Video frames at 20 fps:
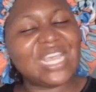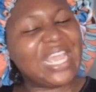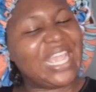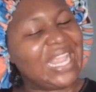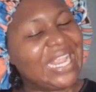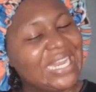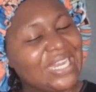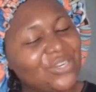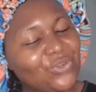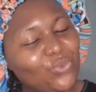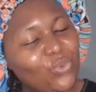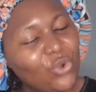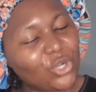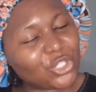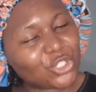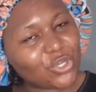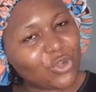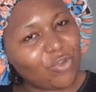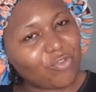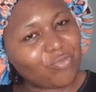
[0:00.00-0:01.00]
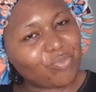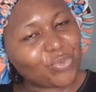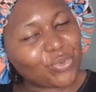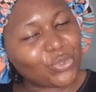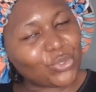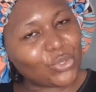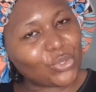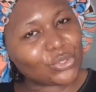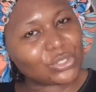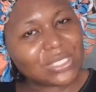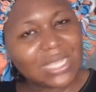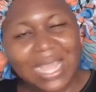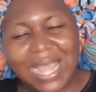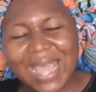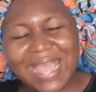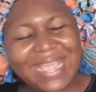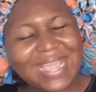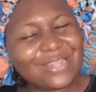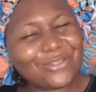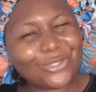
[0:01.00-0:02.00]
in wash off products,
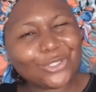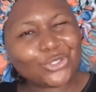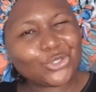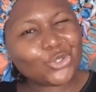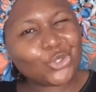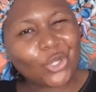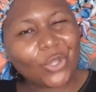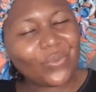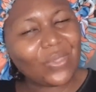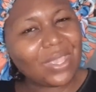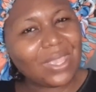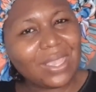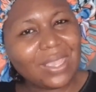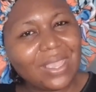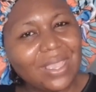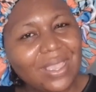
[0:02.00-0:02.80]
I cannot throw away